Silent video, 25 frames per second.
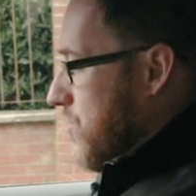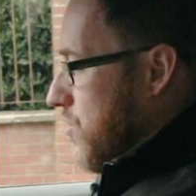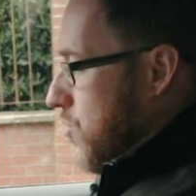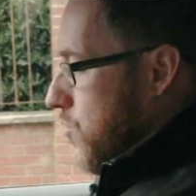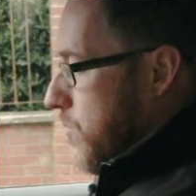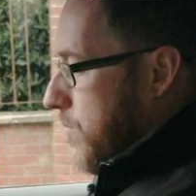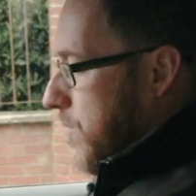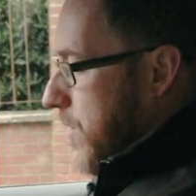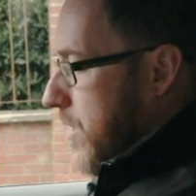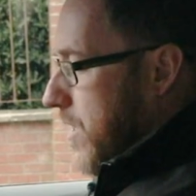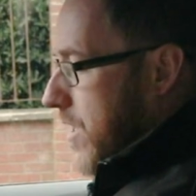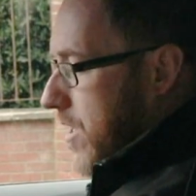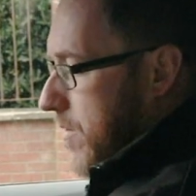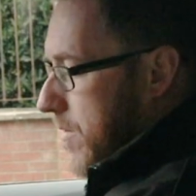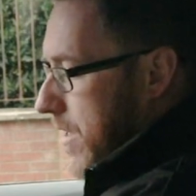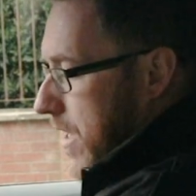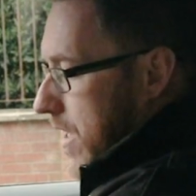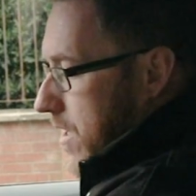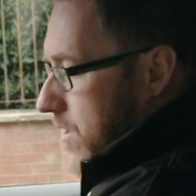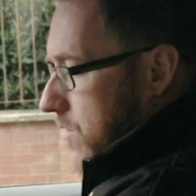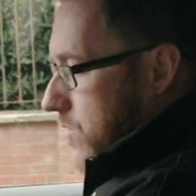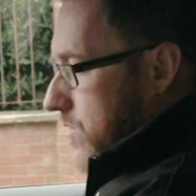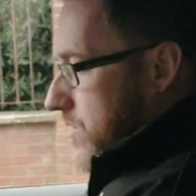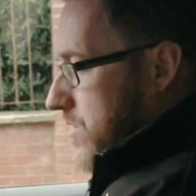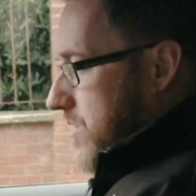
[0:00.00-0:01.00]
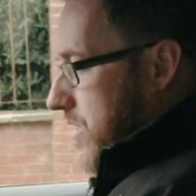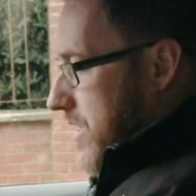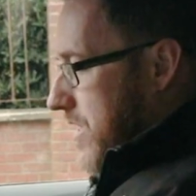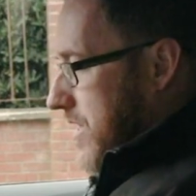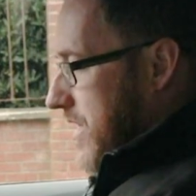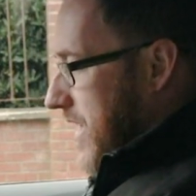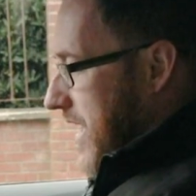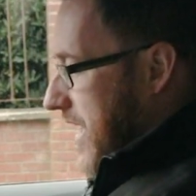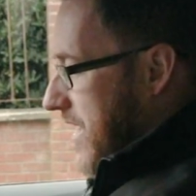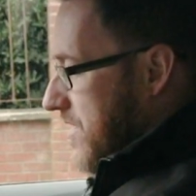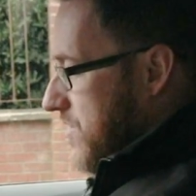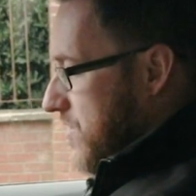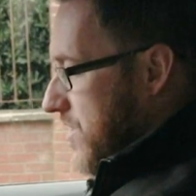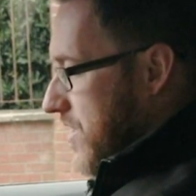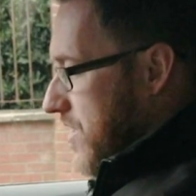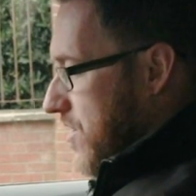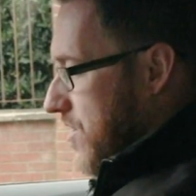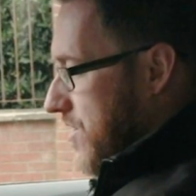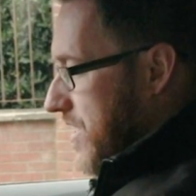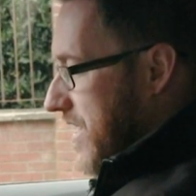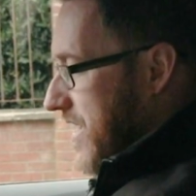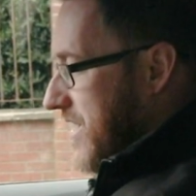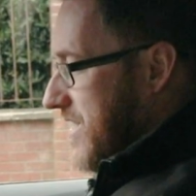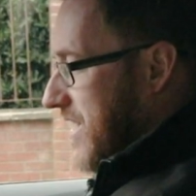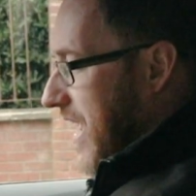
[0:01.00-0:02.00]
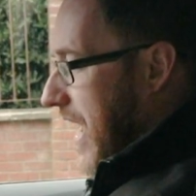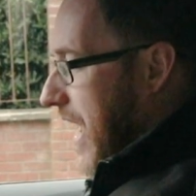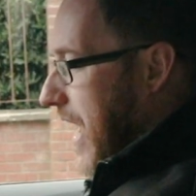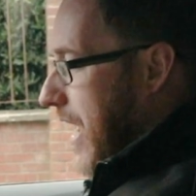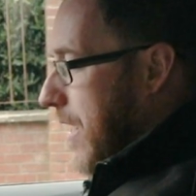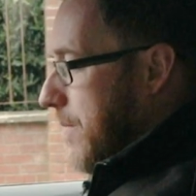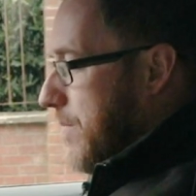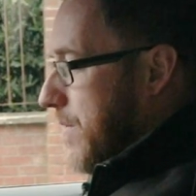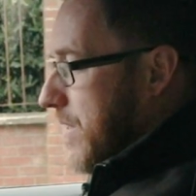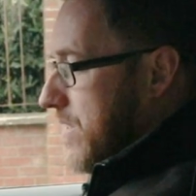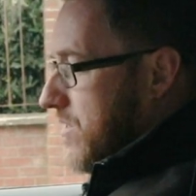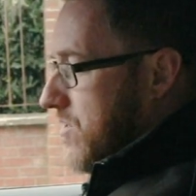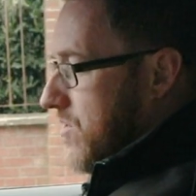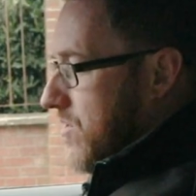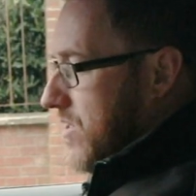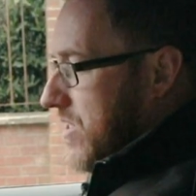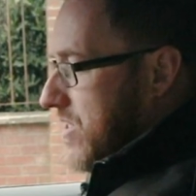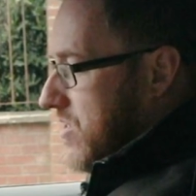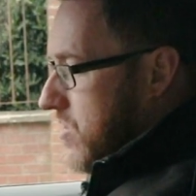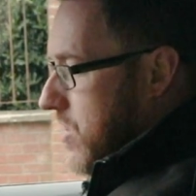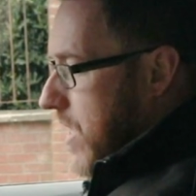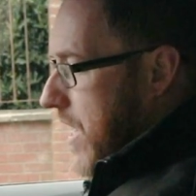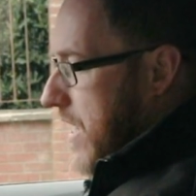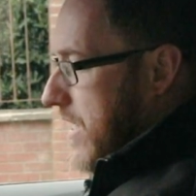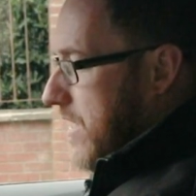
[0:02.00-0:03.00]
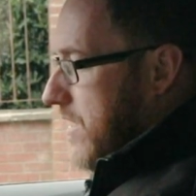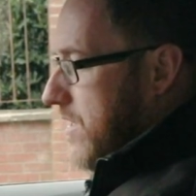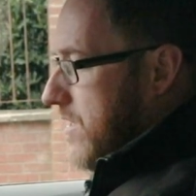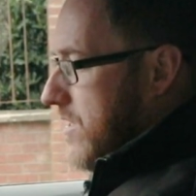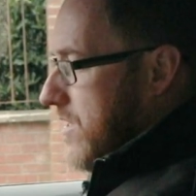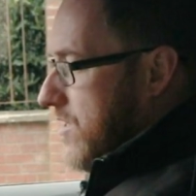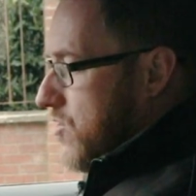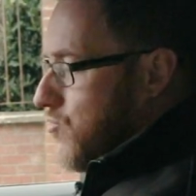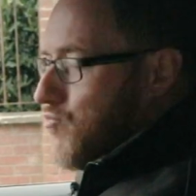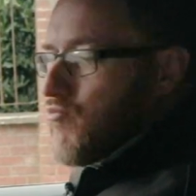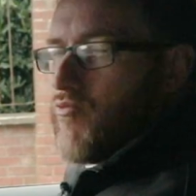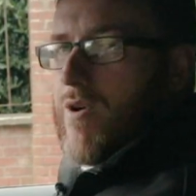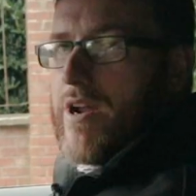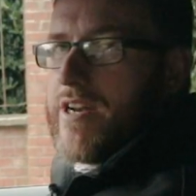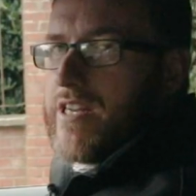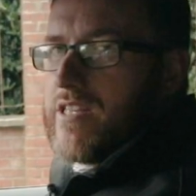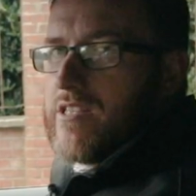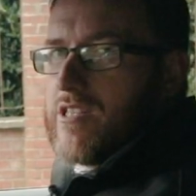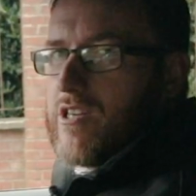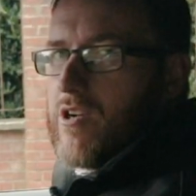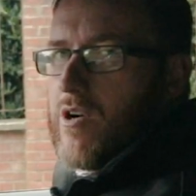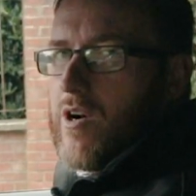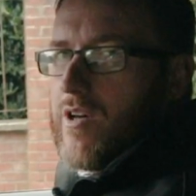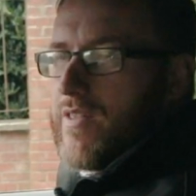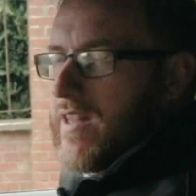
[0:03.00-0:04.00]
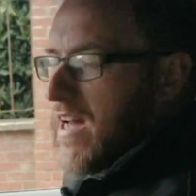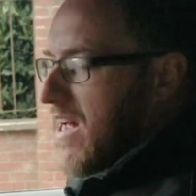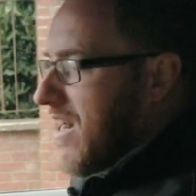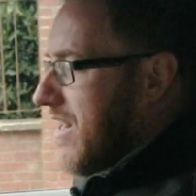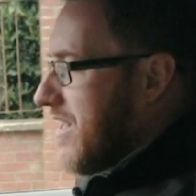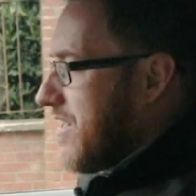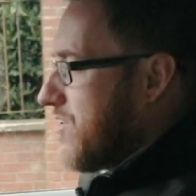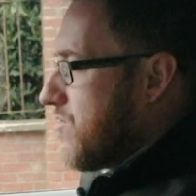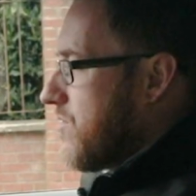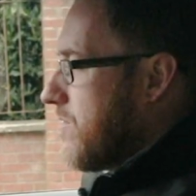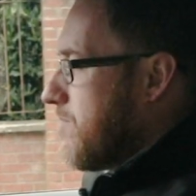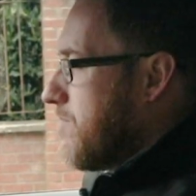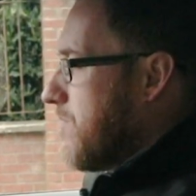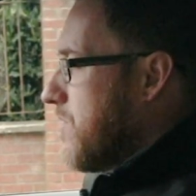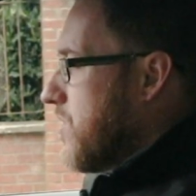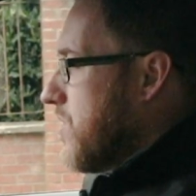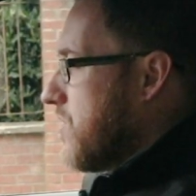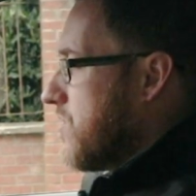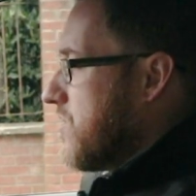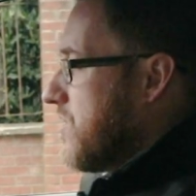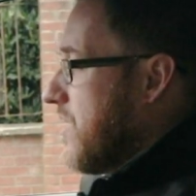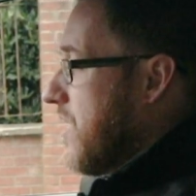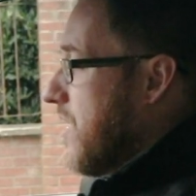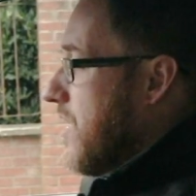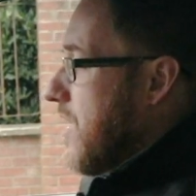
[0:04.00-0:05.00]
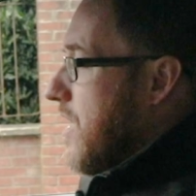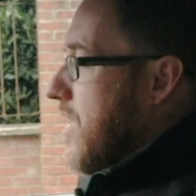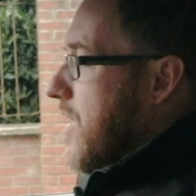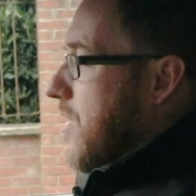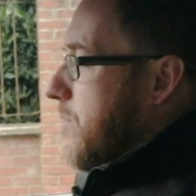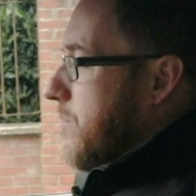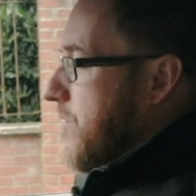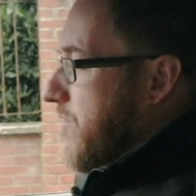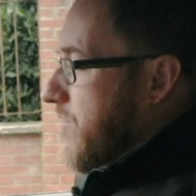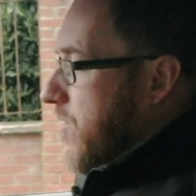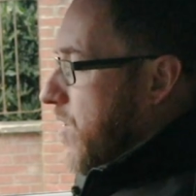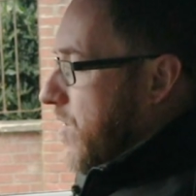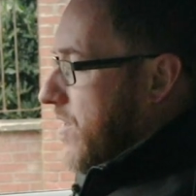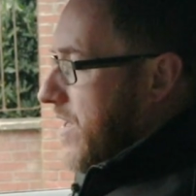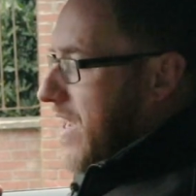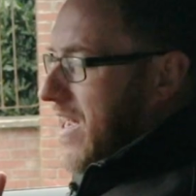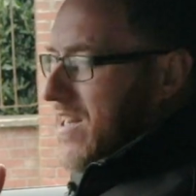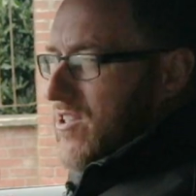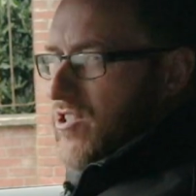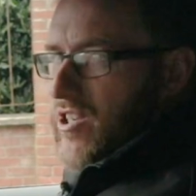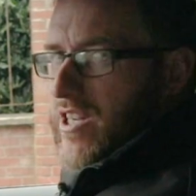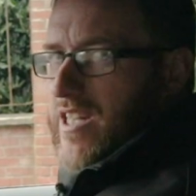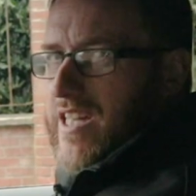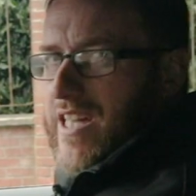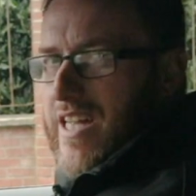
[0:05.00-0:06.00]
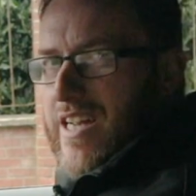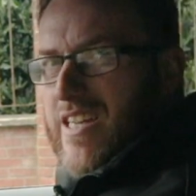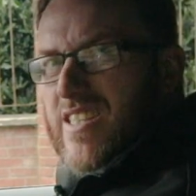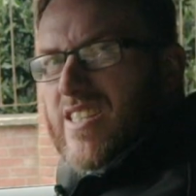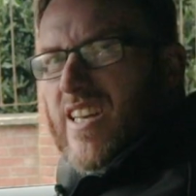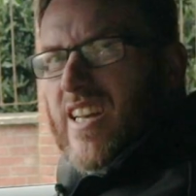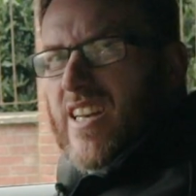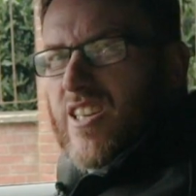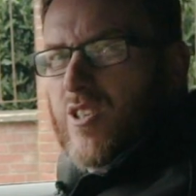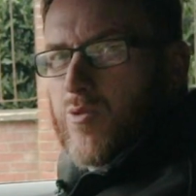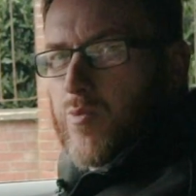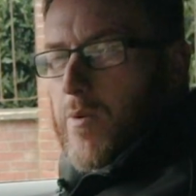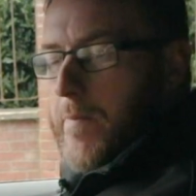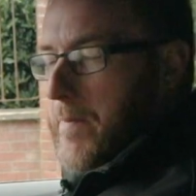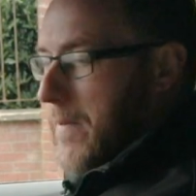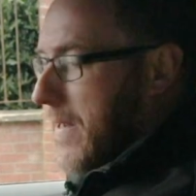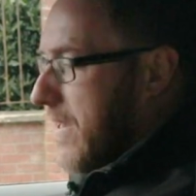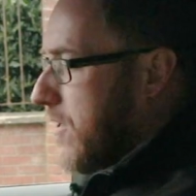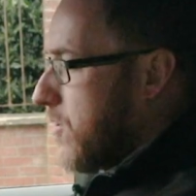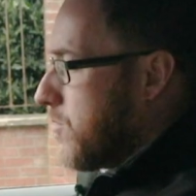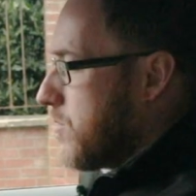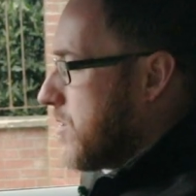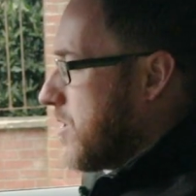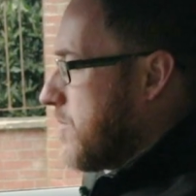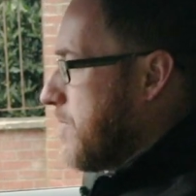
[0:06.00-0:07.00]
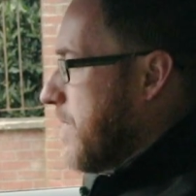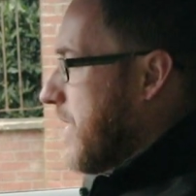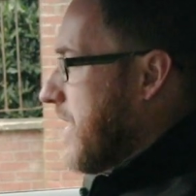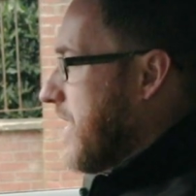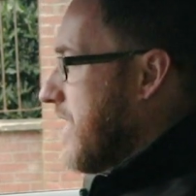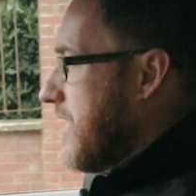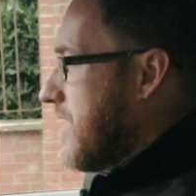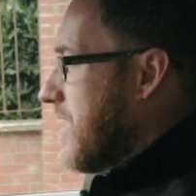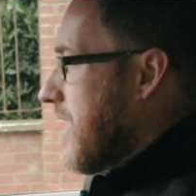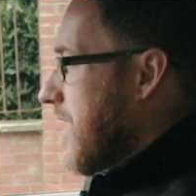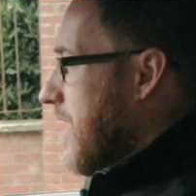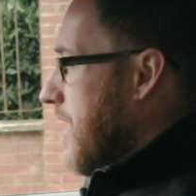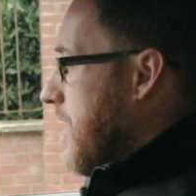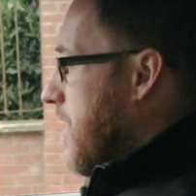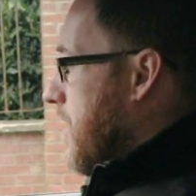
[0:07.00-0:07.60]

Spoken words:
superb. We'll turn the engine on. It is a hybrid, so it's silent. It's ready to go on that electric motor before the engine kicks in as we pick up speed.